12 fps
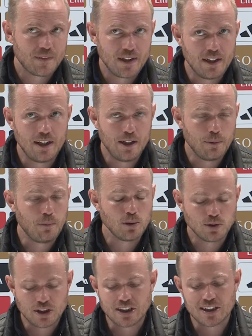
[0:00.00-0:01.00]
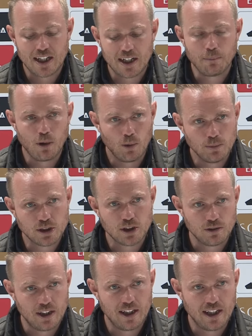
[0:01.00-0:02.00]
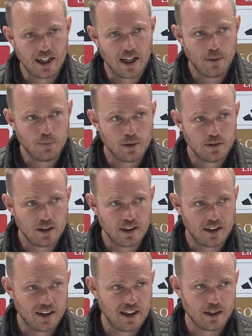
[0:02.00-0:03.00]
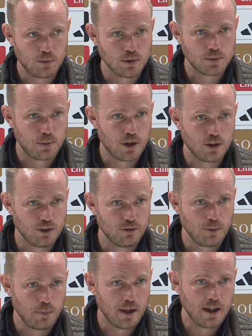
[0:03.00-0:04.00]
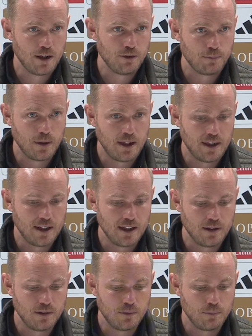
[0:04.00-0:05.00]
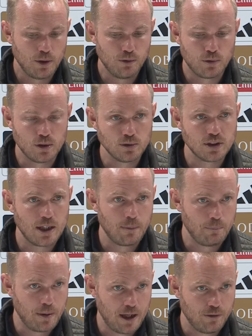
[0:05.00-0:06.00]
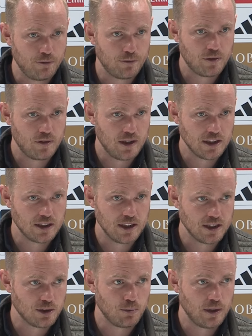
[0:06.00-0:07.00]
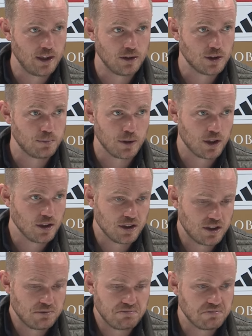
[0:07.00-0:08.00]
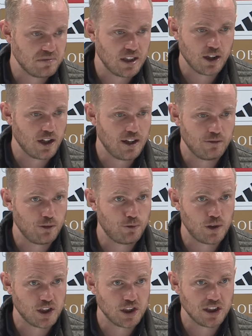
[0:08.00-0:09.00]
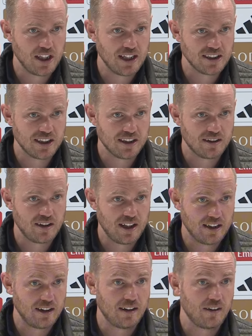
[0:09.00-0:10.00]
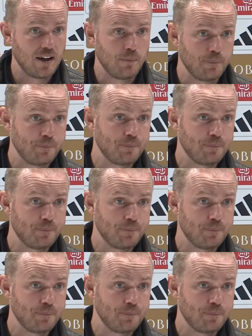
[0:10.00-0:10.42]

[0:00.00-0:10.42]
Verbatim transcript: in, in the most deciding moments on, in the game and that was part of the plan of playing then both Rose and Beth as, as wingers because they're going to have the freshest legs at, at that time.